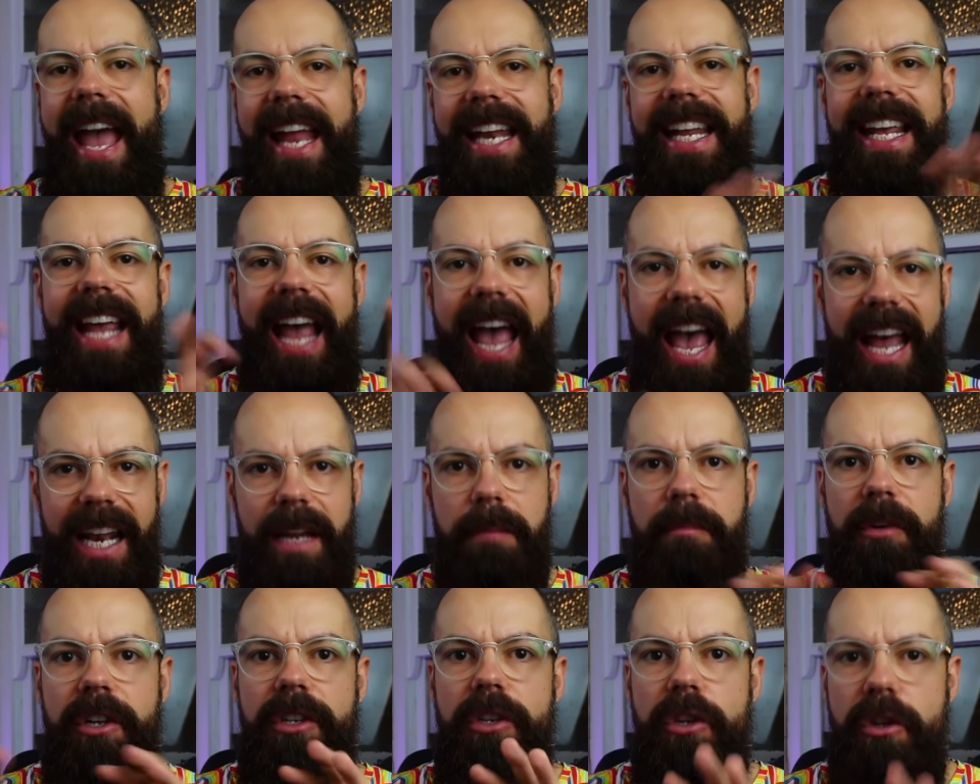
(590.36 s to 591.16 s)
any
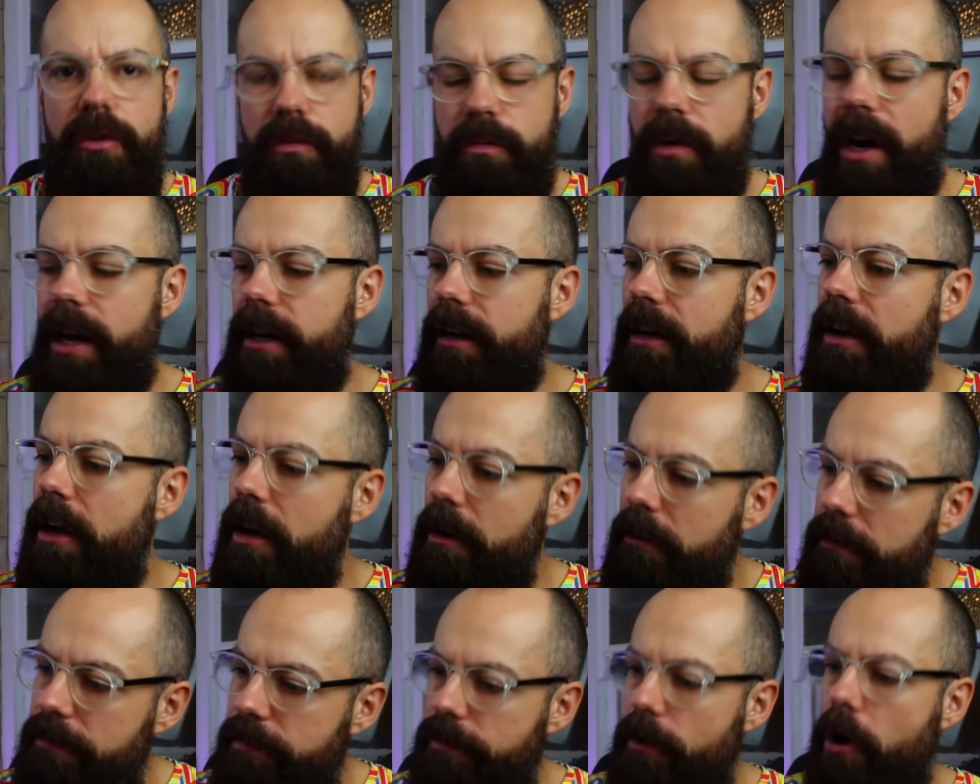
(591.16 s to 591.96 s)
element you want
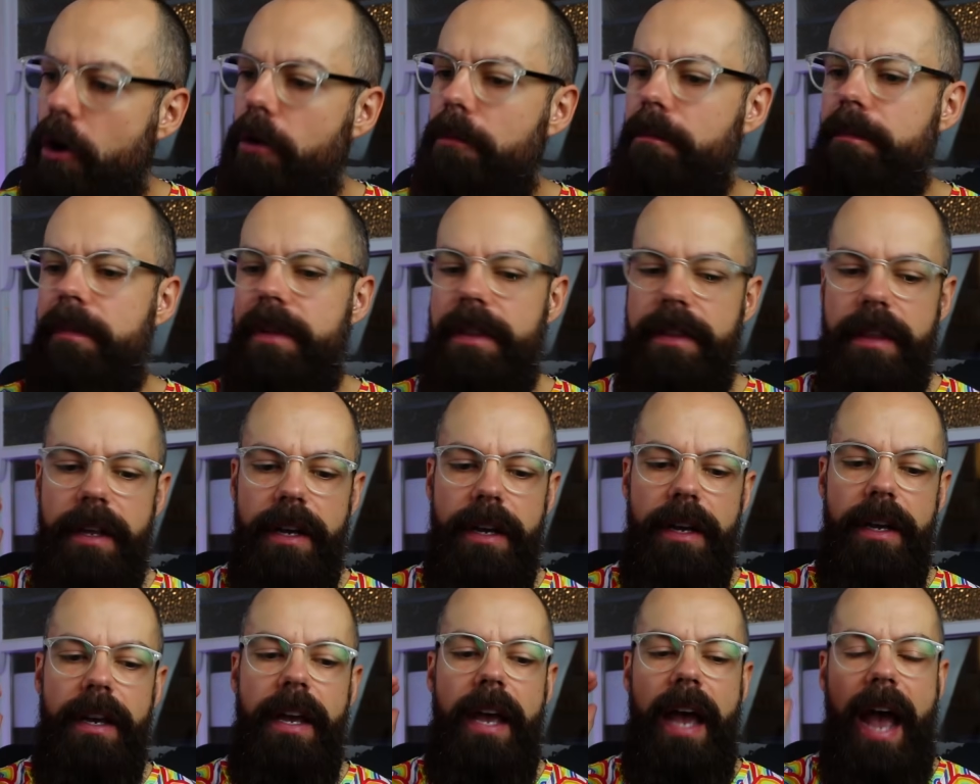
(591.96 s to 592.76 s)
from
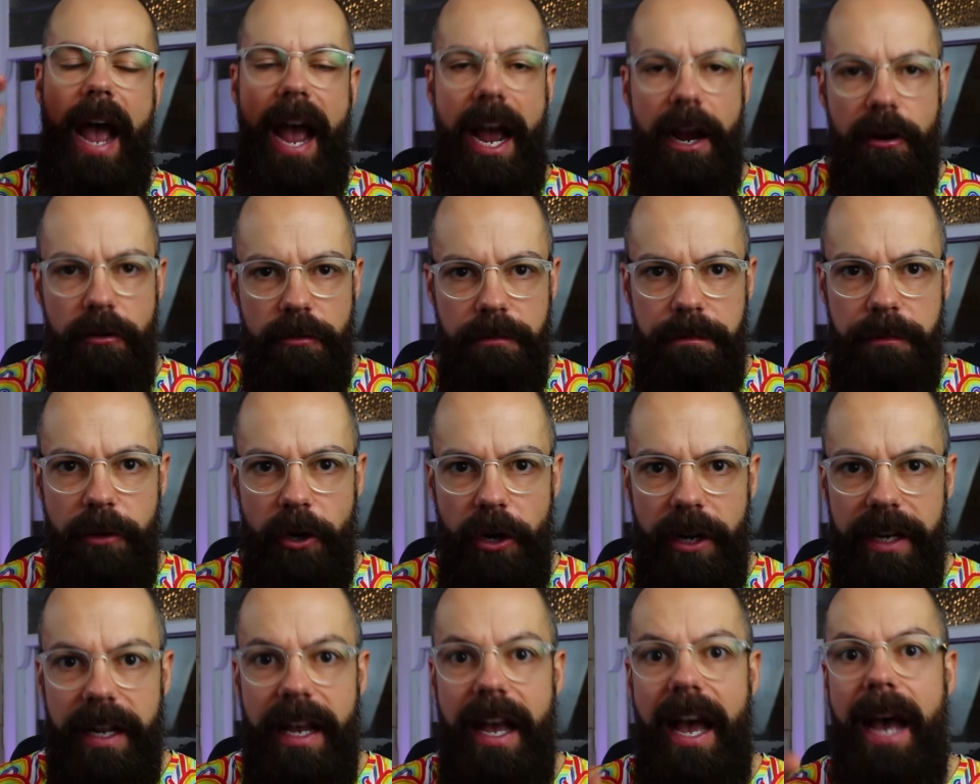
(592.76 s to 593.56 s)
the
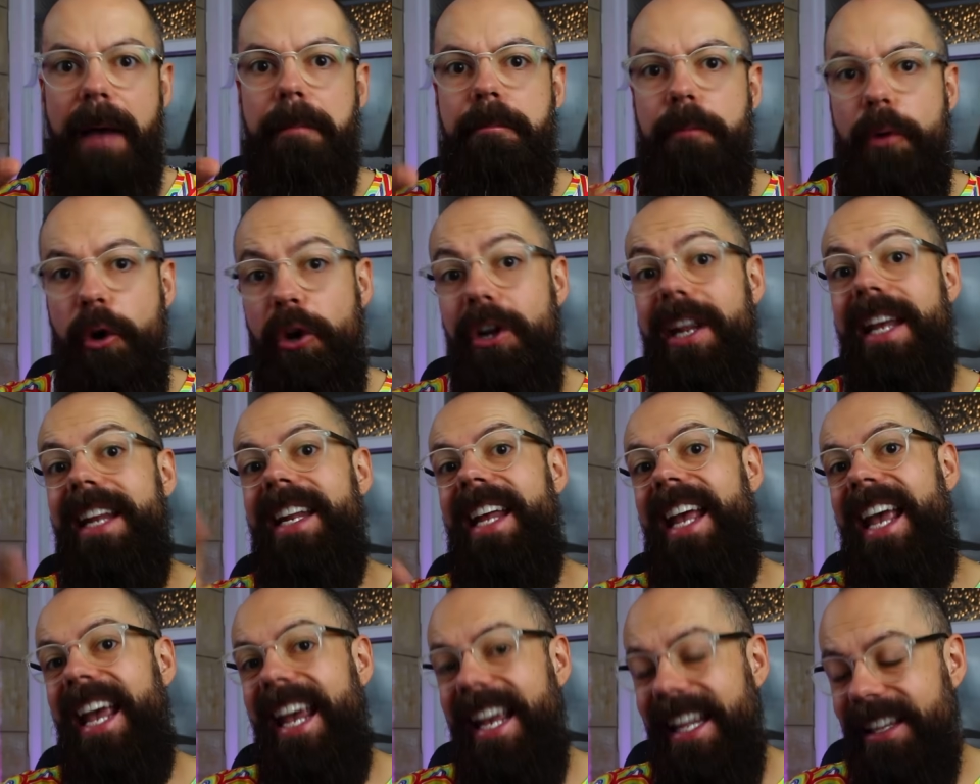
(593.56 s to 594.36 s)
output and put
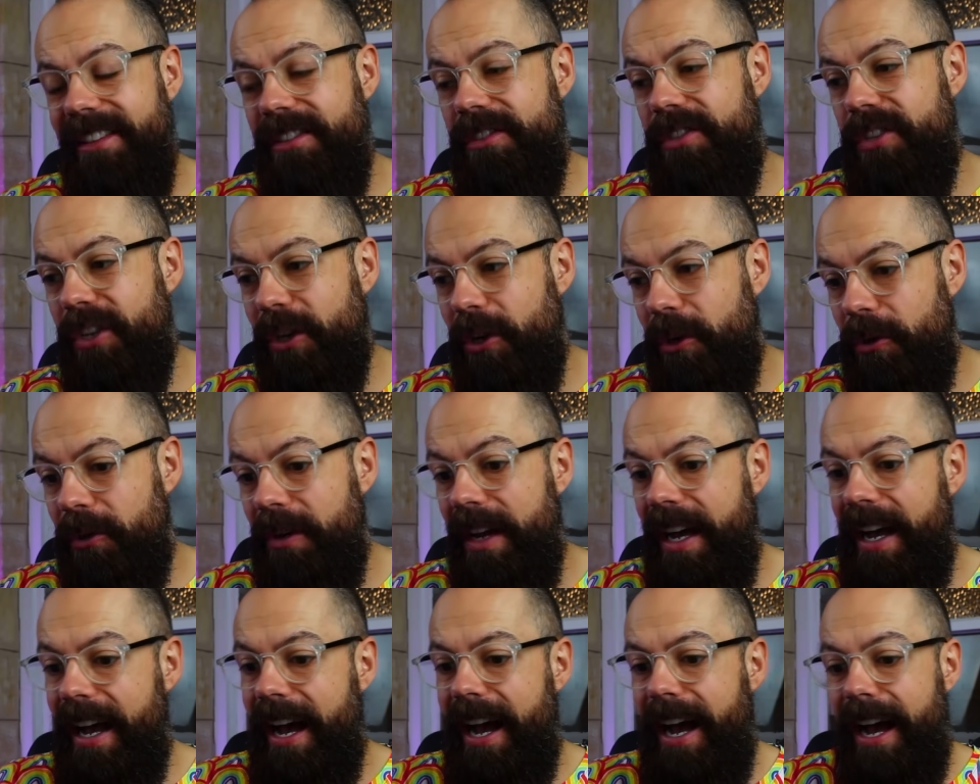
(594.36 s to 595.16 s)
it into
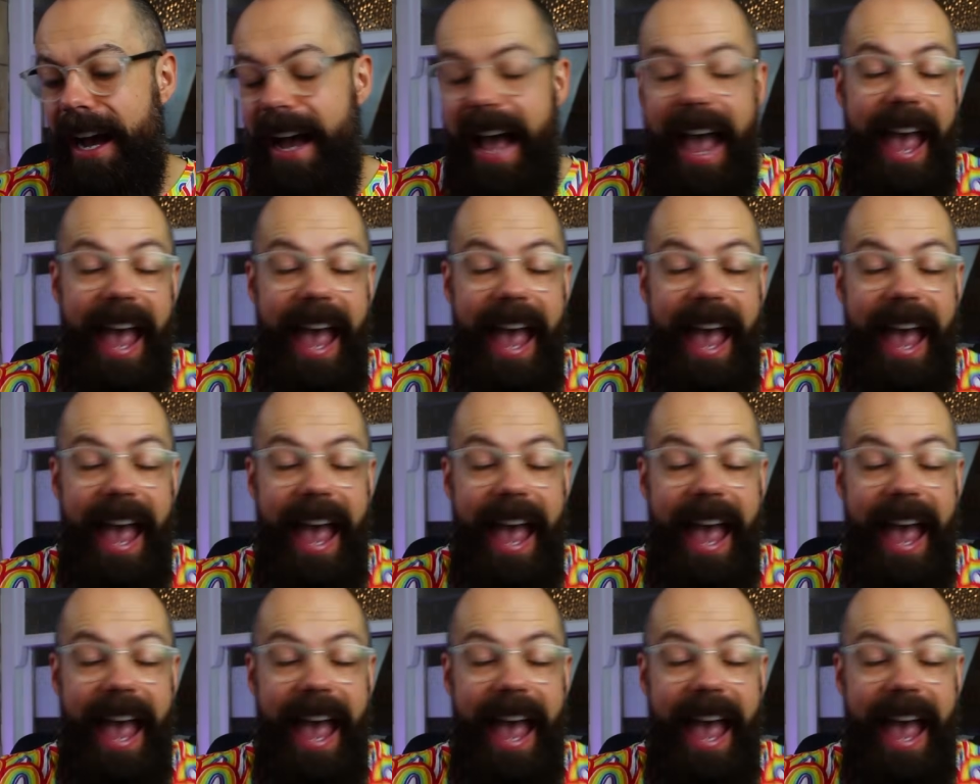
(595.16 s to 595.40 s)
uh,